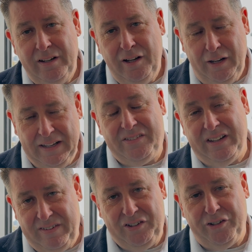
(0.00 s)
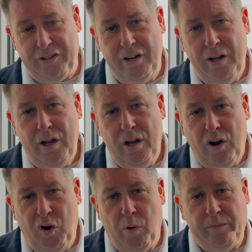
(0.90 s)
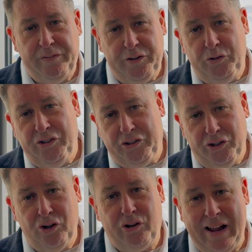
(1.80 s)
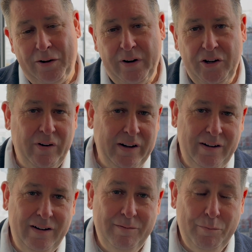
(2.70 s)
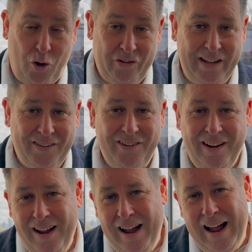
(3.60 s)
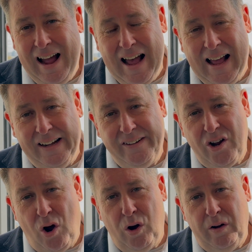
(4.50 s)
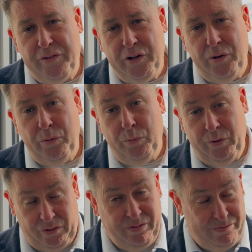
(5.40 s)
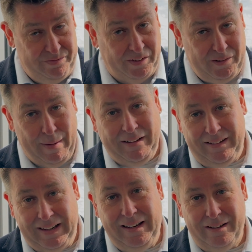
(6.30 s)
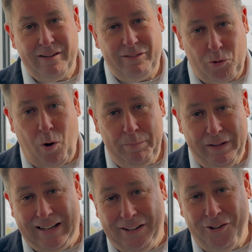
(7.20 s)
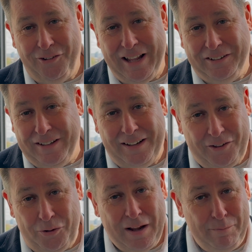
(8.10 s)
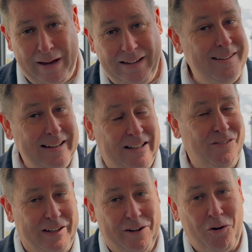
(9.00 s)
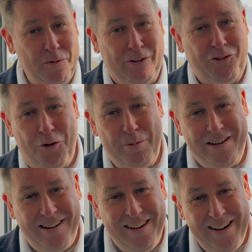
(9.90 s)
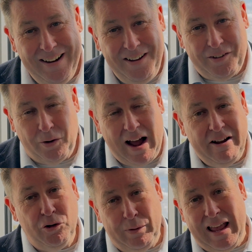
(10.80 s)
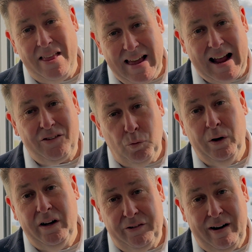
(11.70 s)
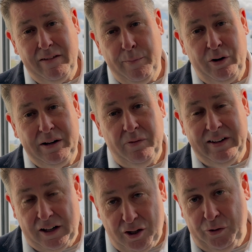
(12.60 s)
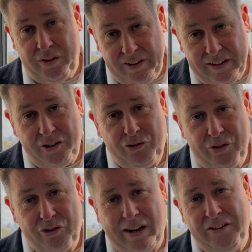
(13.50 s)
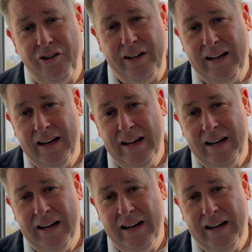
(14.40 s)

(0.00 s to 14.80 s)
holistic vision of what the future should look like when you're in politics. And our view was fundamentally, to quote Bill Clinton's 1992 campaign, it's the economy, stupid. So how do we get that to work for everybody with an inclusive industrial strategy?